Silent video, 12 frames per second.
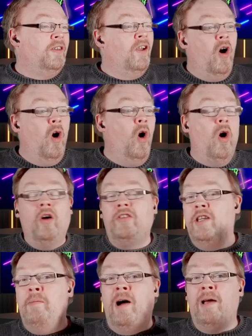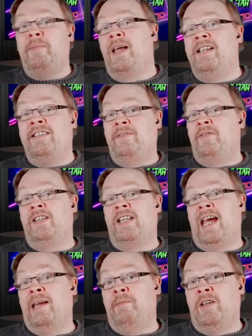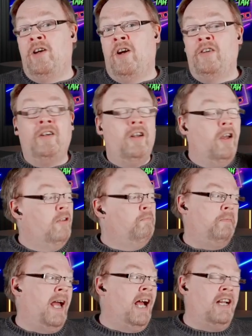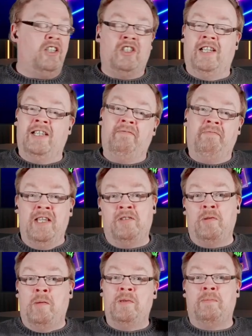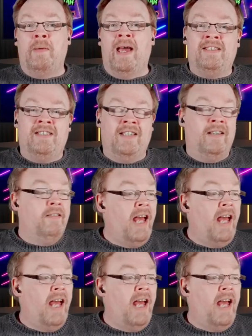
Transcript: Or you might have played a different game and gone, actually, this one was better.